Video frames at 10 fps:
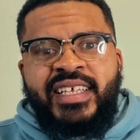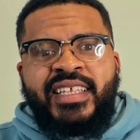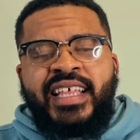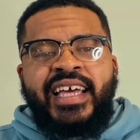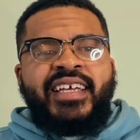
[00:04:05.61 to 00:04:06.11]

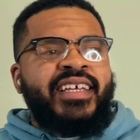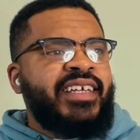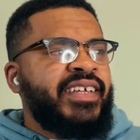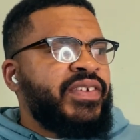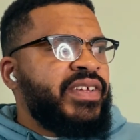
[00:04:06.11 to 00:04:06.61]
Like,
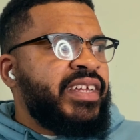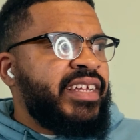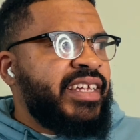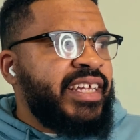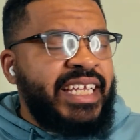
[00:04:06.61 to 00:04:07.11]

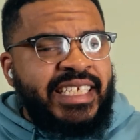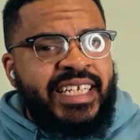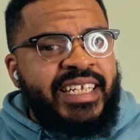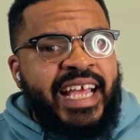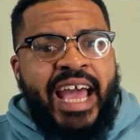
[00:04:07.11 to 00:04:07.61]
isn't
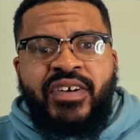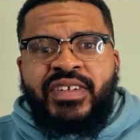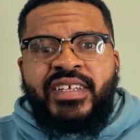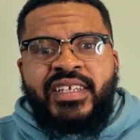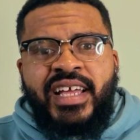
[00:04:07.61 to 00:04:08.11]
it
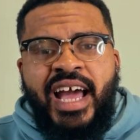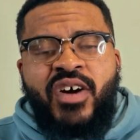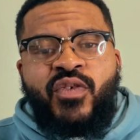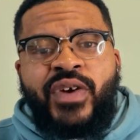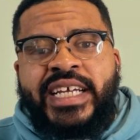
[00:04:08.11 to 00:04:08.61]

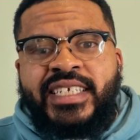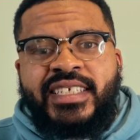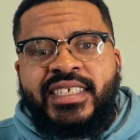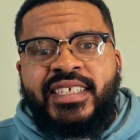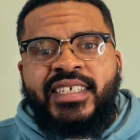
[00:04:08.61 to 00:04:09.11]

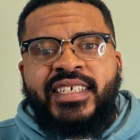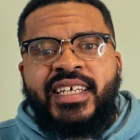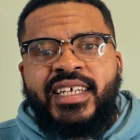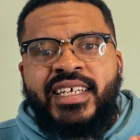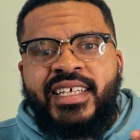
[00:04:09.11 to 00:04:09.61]
outrageous
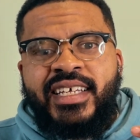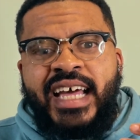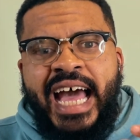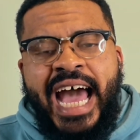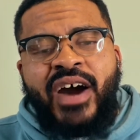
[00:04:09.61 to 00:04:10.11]

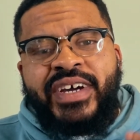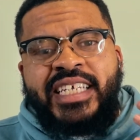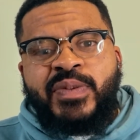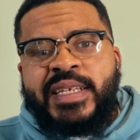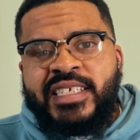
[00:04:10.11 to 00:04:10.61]
how
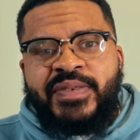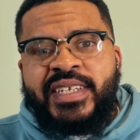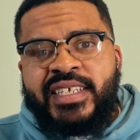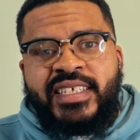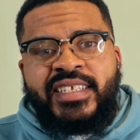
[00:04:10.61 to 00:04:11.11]
expensive it
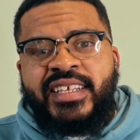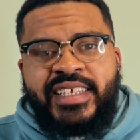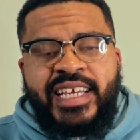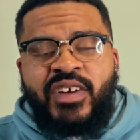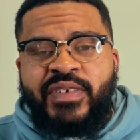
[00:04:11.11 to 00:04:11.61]
is to
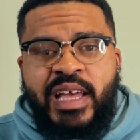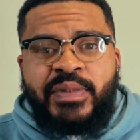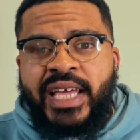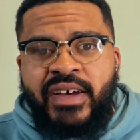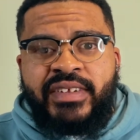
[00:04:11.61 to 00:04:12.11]
take a
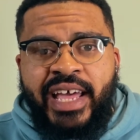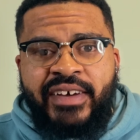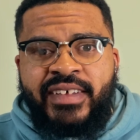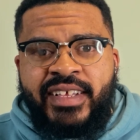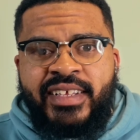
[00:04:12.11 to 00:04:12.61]
family out
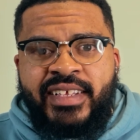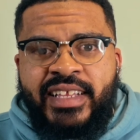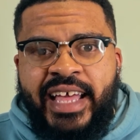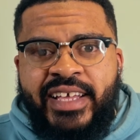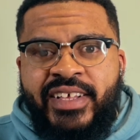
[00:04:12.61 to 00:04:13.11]
now?
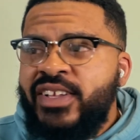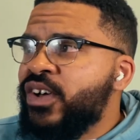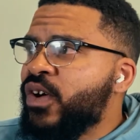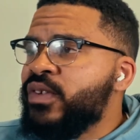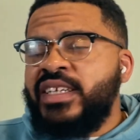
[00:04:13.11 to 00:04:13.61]
Like,
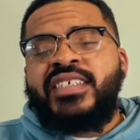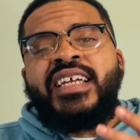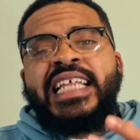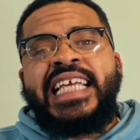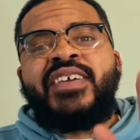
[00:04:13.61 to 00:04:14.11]
holy
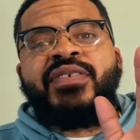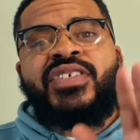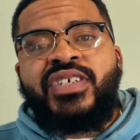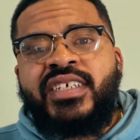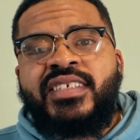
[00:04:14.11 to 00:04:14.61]
shit, even
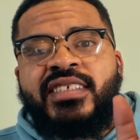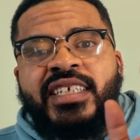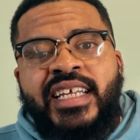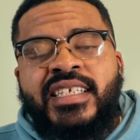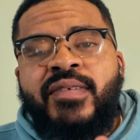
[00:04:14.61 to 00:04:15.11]
just to
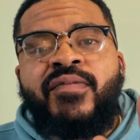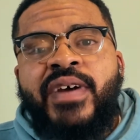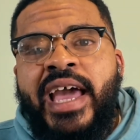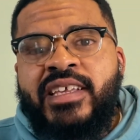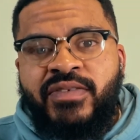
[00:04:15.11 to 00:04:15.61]
get some
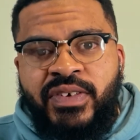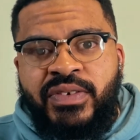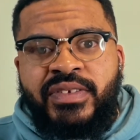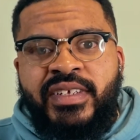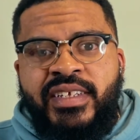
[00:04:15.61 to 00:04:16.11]
fast
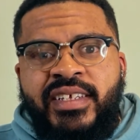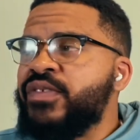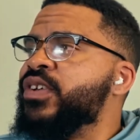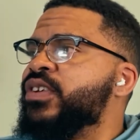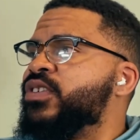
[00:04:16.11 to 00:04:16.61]
food. If
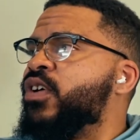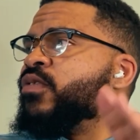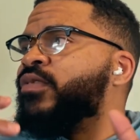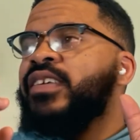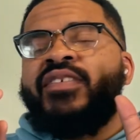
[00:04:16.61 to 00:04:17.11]
you just
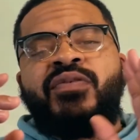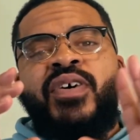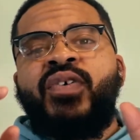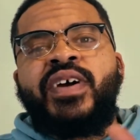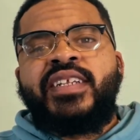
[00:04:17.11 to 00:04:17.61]
go real
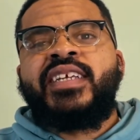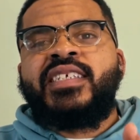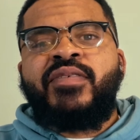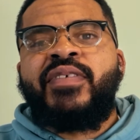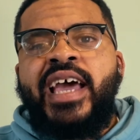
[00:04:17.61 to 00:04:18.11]
quick to get
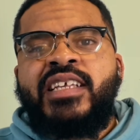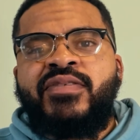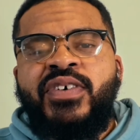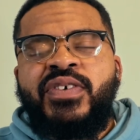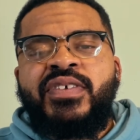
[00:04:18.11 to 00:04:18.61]
some fast
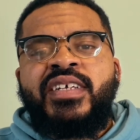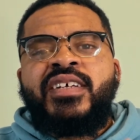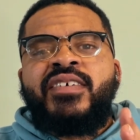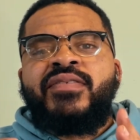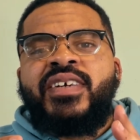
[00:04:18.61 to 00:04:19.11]
food,
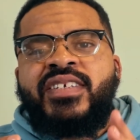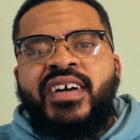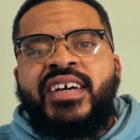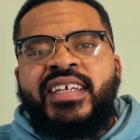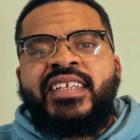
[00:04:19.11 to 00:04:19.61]
we're
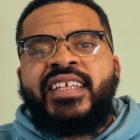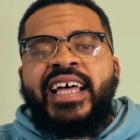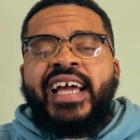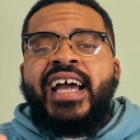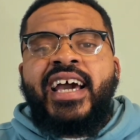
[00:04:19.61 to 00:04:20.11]
talking,
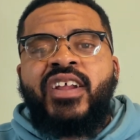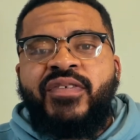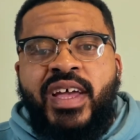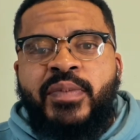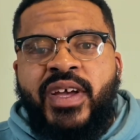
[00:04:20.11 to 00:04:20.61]
like, I got a
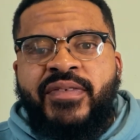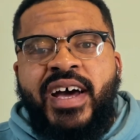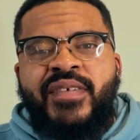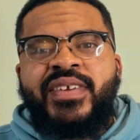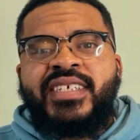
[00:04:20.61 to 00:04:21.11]
family of
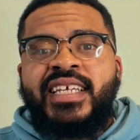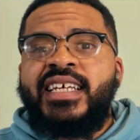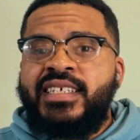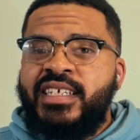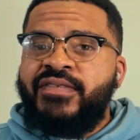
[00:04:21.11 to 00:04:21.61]
5 and it's
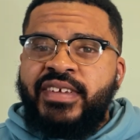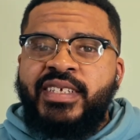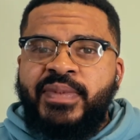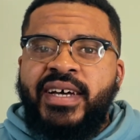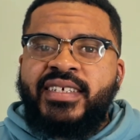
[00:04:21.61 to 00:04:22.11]
easily
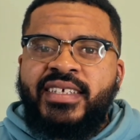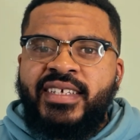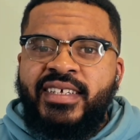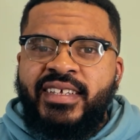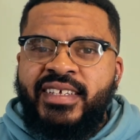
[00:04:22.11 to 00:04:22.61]
$50.
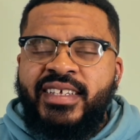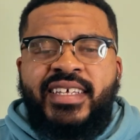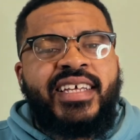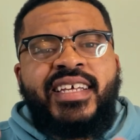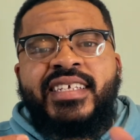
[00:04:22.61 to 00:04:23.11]

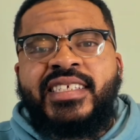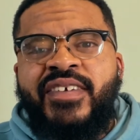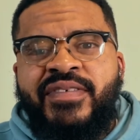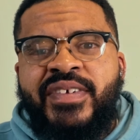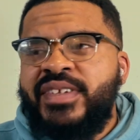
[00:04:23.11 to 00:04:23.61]
Easily
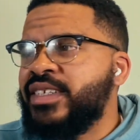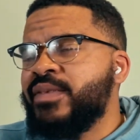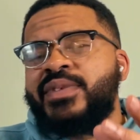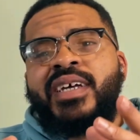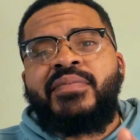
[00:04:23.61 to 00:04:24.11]
50,
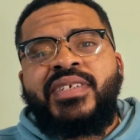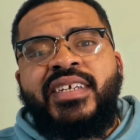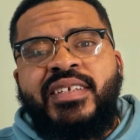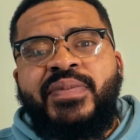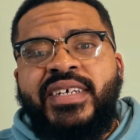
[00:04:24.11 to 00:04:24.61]
sometimes
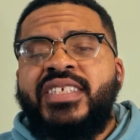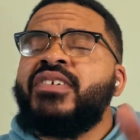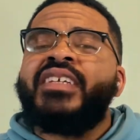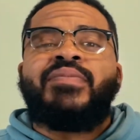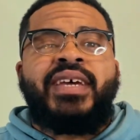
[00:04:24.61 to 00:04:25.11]
$60. It don't
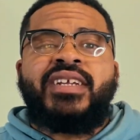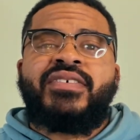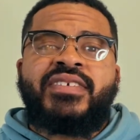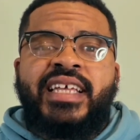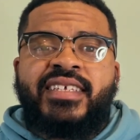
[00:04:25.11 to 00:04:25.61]
even make no
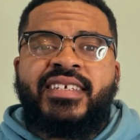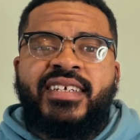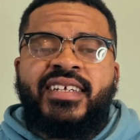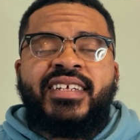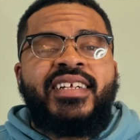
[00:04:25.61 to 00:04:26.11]
sense.
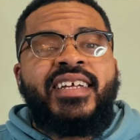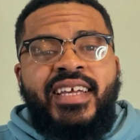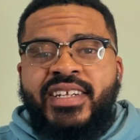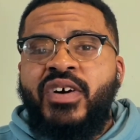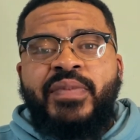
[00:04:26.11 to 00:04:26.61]
It
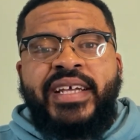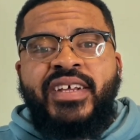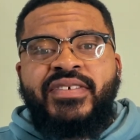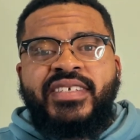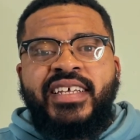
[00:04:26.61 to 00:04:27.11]
don't make
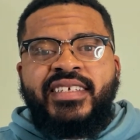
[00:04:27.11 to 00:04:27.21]
no sense.